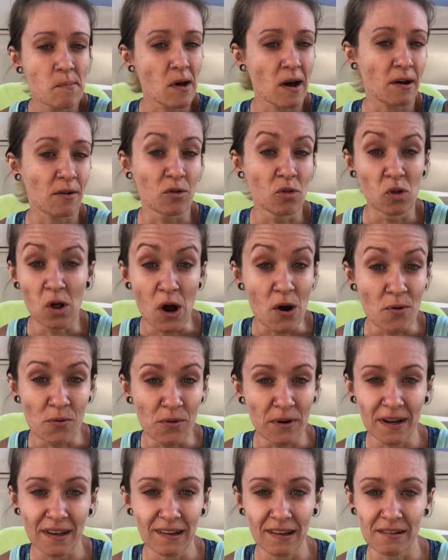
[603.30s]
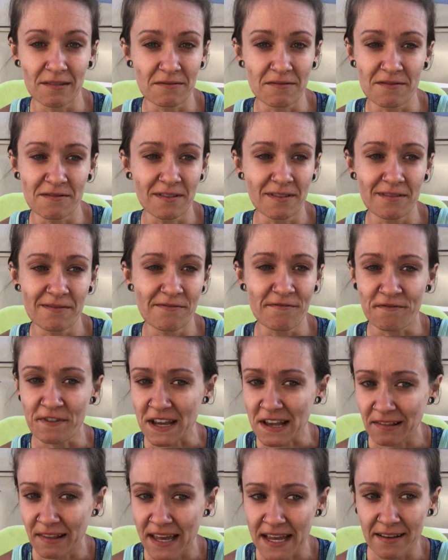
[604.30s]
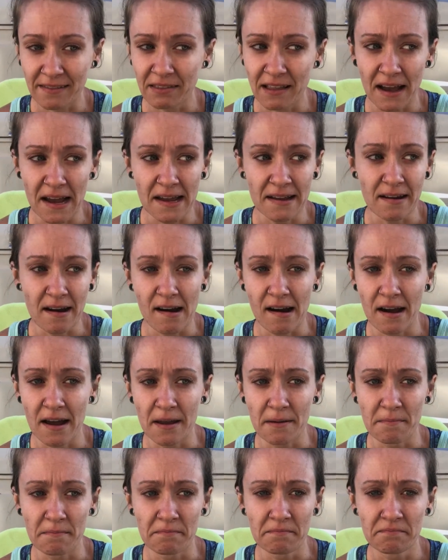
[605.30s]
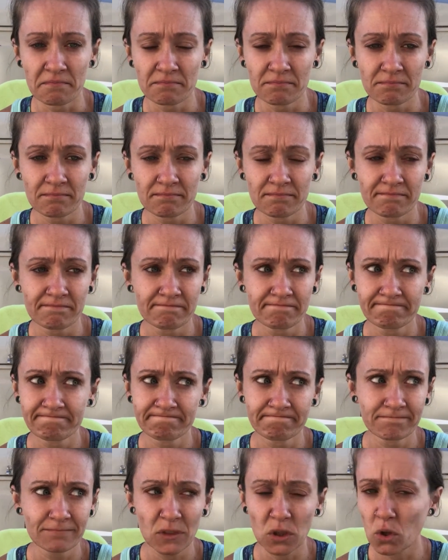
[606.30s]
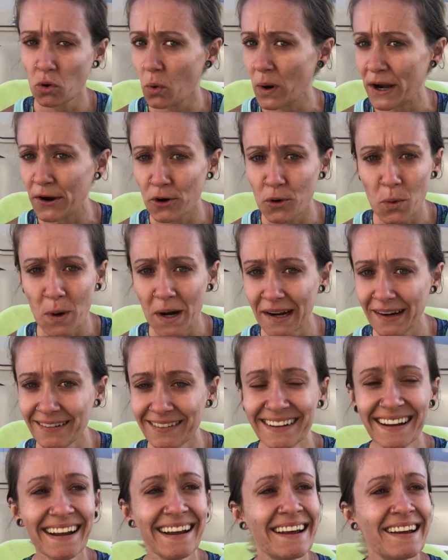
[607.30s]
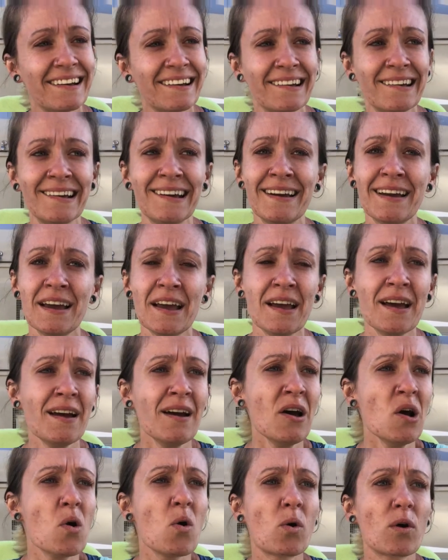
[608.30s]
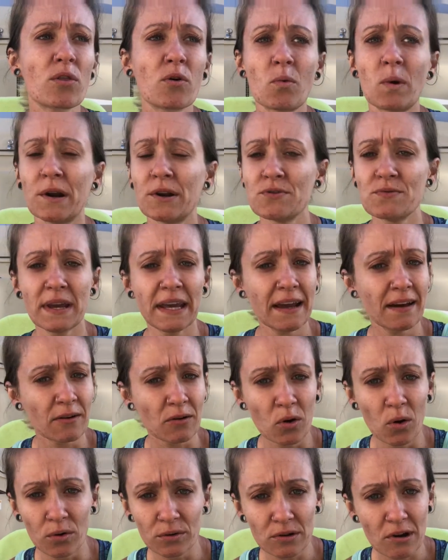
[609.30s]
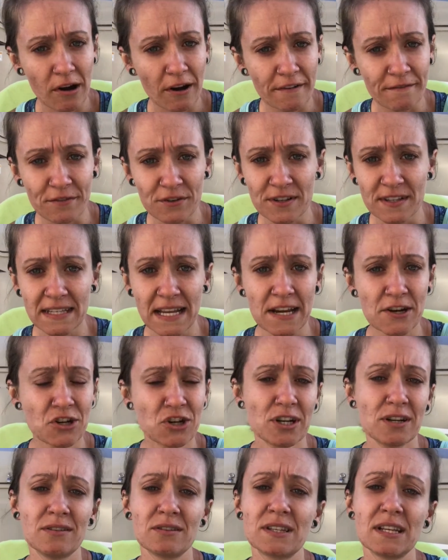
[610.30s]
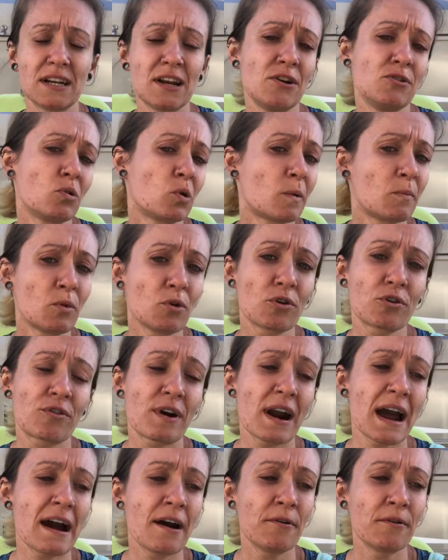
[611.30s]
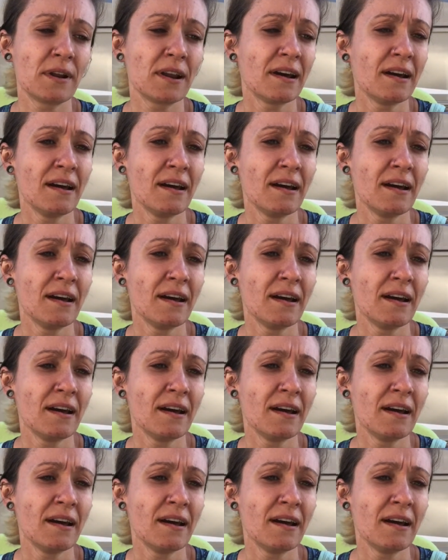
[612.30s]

not alone in feeling like I'm the weird one or the one who can't hold conversations in a normal crowd.